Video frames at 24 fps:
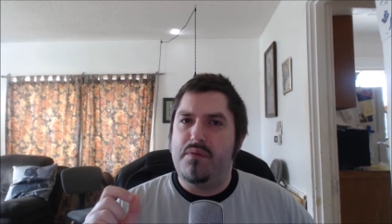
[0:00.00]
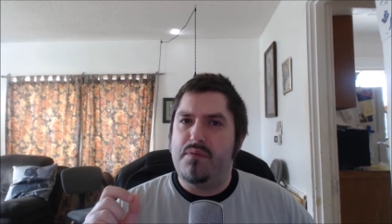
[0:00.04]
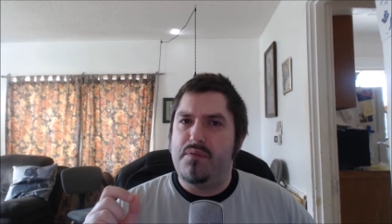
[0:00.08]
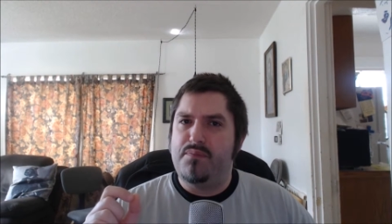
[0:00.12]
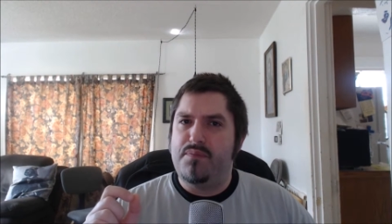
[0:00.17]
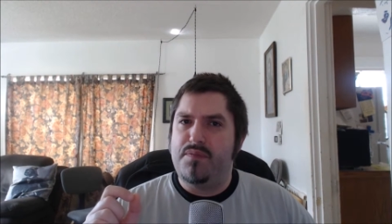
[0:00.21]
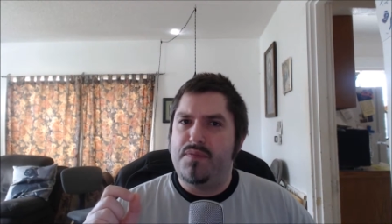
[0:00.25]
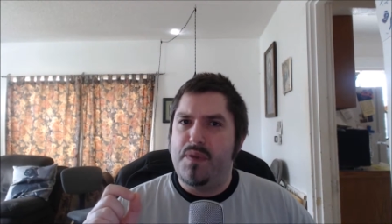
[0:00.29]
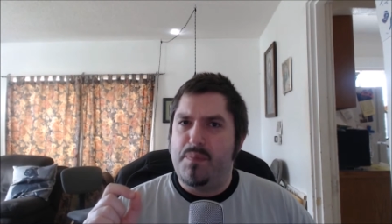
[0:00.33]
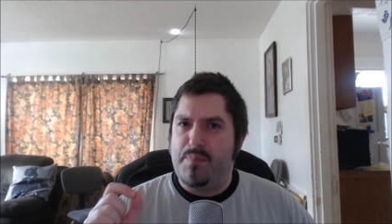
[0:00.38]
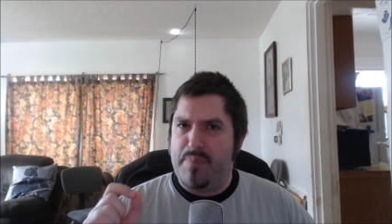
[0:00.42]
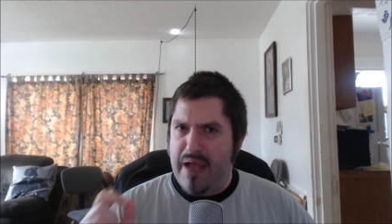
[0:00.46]

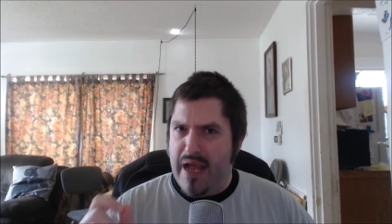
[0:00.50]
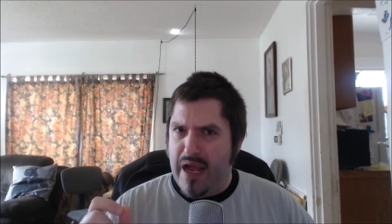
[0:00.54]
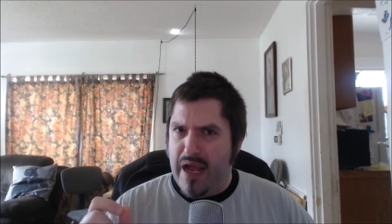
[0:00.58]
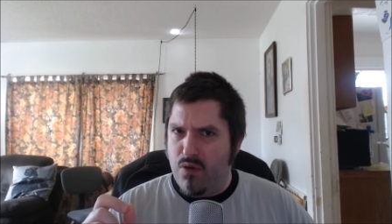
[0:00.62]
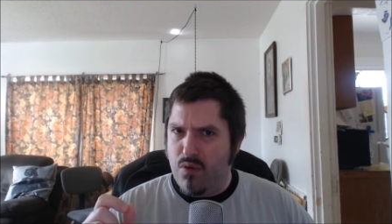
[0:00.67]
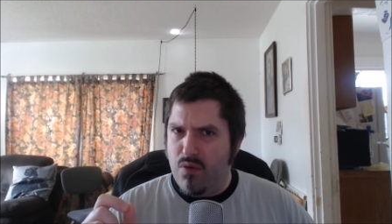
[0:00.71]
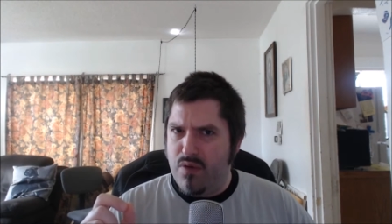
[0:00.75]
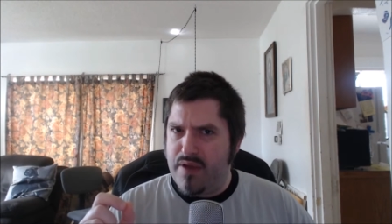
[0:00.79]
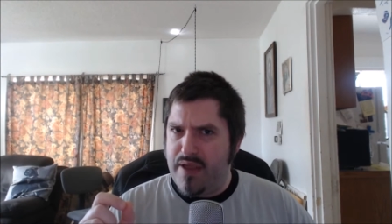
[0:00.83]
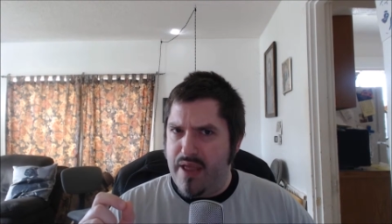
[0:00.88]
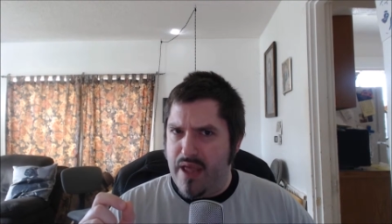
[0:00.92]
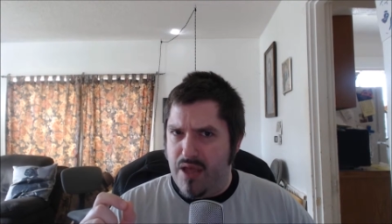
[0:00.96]
power
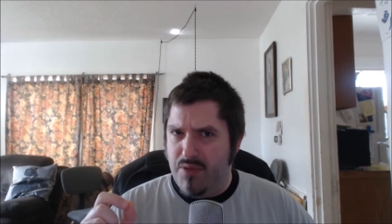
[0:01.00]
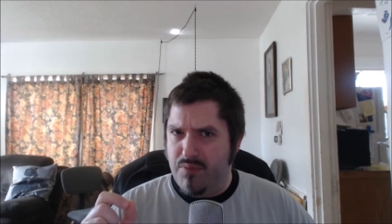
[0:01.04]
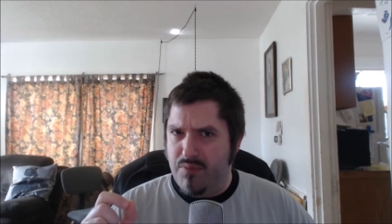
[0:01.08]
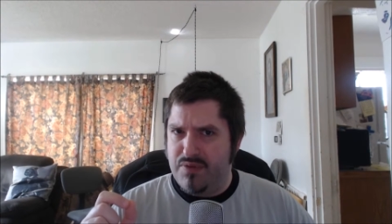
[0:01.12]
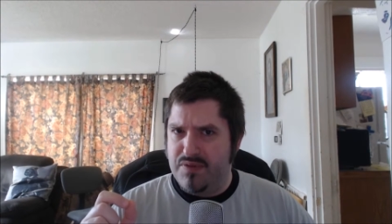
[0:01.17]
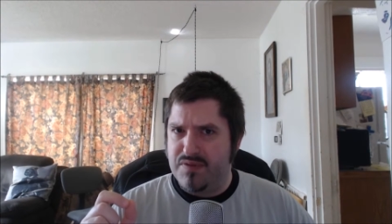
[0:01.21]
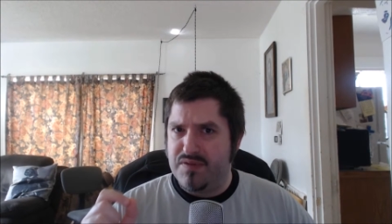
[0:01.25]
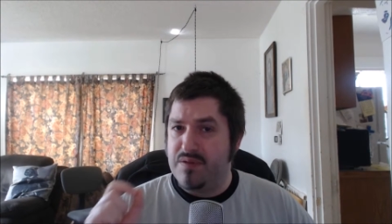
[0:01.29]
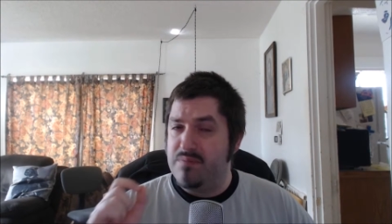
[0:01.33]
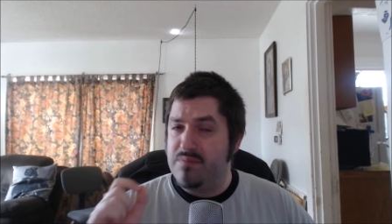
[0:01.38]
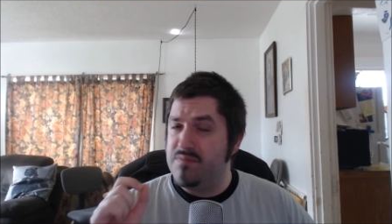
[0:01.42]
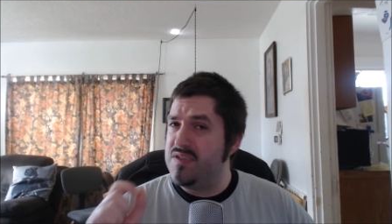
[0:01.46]
cables
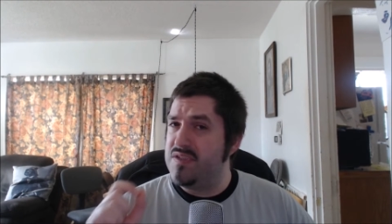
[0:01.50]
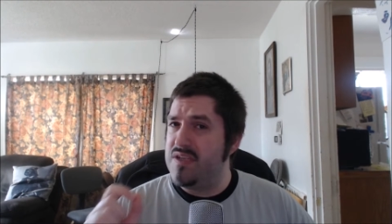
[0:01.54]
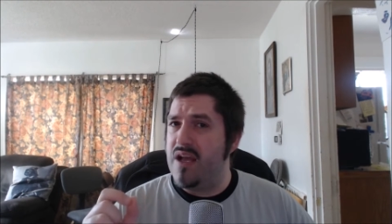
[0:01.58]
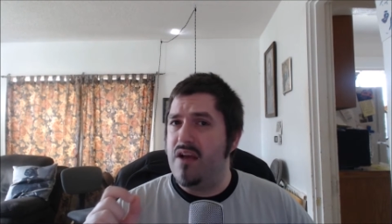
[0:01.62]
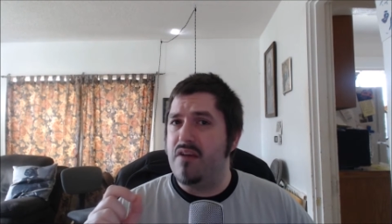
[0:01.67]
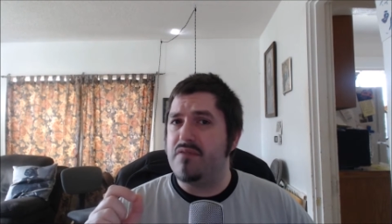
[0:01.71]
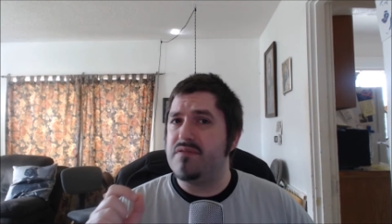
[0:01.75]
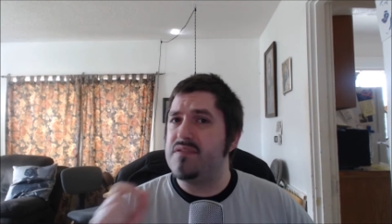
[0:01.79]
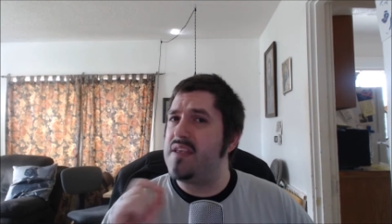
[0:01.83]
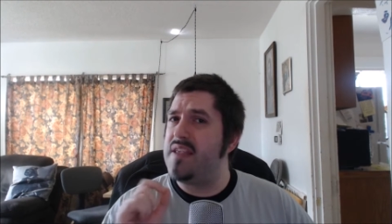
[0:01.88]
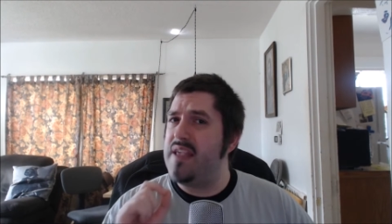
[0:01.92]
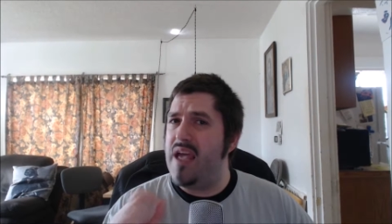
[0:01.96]
themselves,
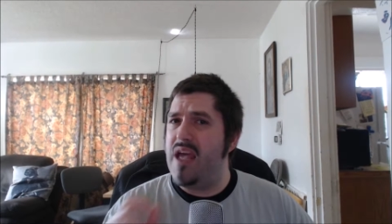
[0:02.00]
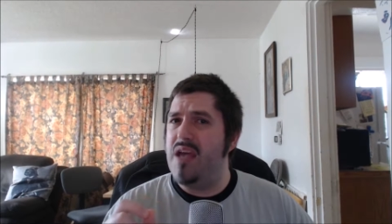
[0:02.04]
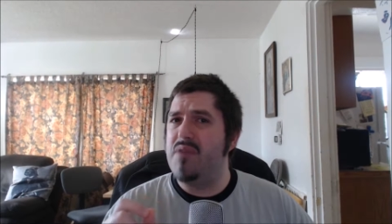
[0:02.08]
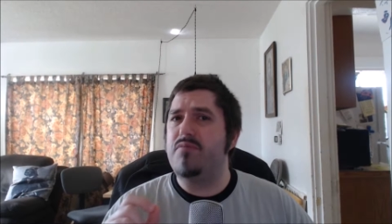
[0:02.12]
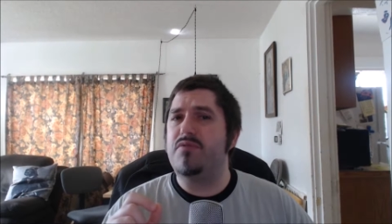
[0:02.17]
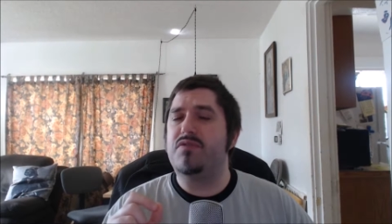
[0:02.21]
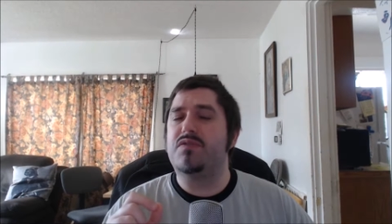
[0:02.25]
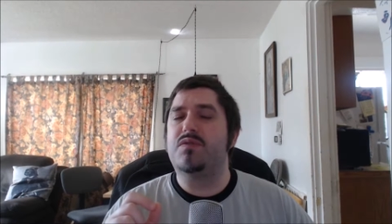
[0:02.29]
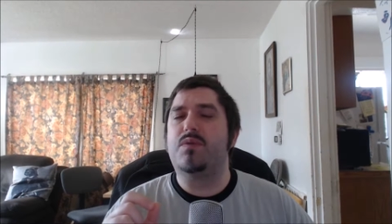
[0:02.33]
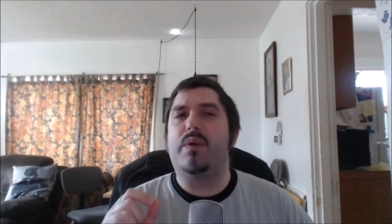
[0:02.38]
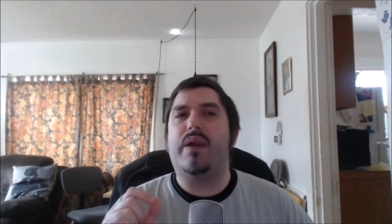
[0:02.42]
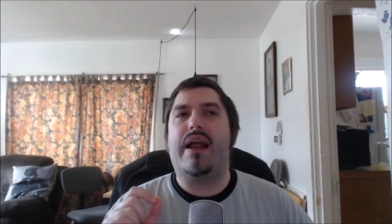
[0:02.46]
the cables
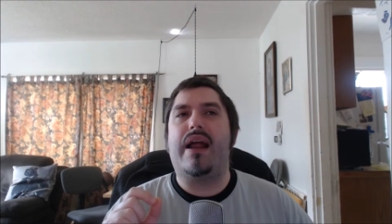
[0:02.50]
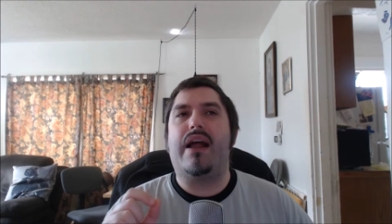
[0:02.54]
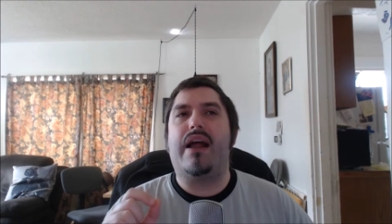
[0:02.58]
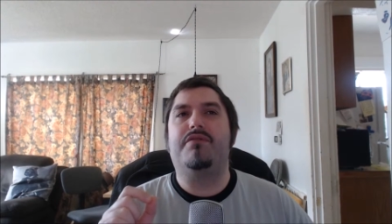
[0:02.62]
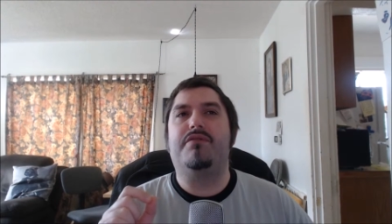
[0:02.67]
would have